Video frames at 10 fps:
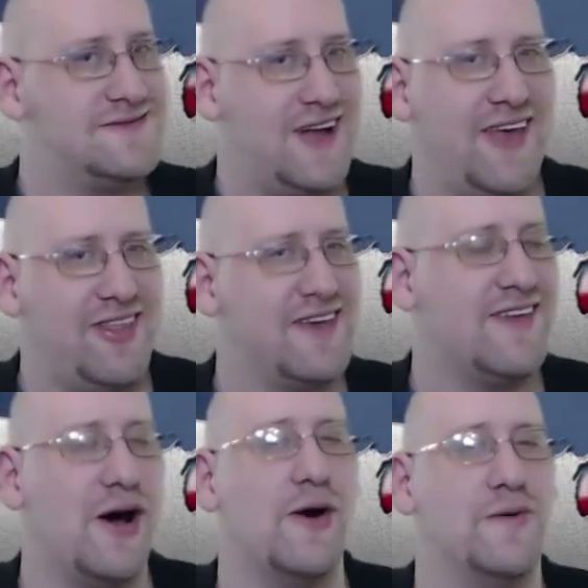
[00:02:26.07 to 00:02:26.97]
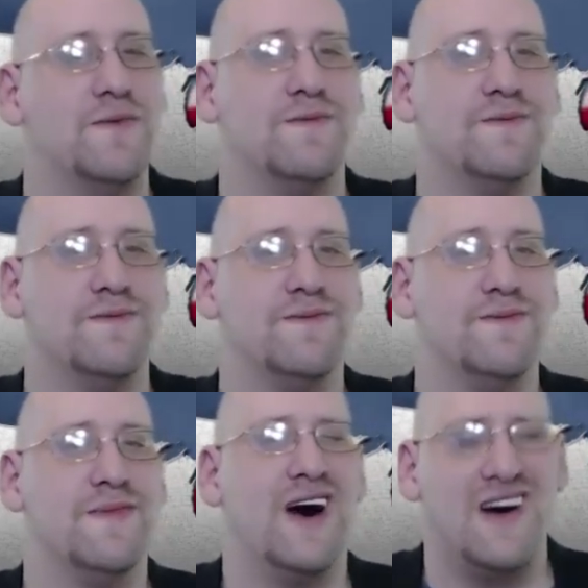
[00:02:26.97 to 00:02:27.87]
I think so.
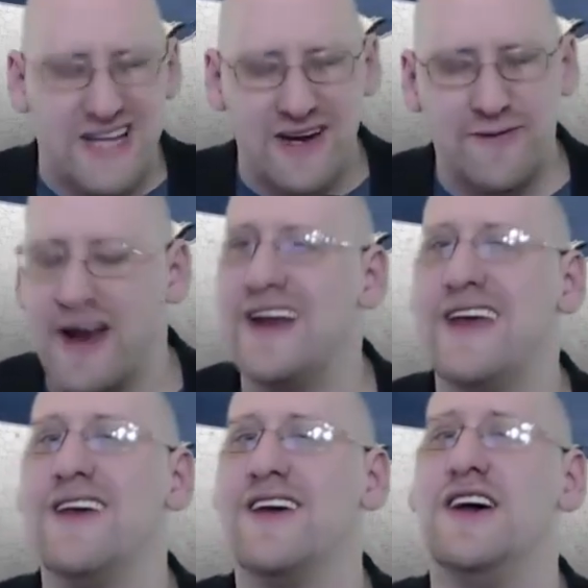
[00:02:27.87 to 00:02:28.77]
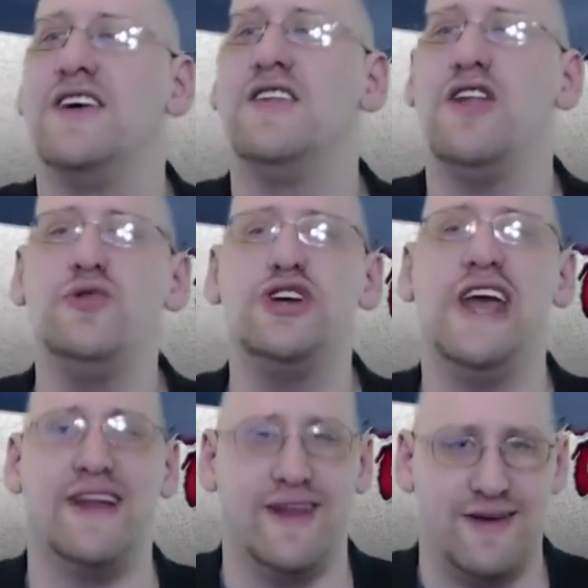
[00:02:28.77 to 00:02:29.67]
A little frightening? No
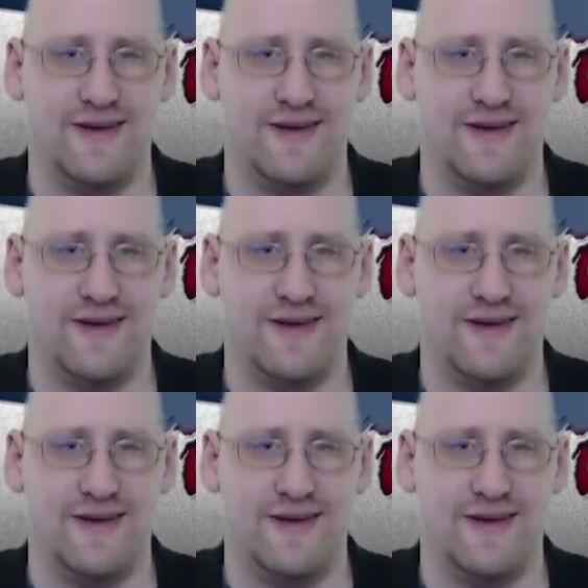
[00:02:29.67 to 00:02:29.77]
shit.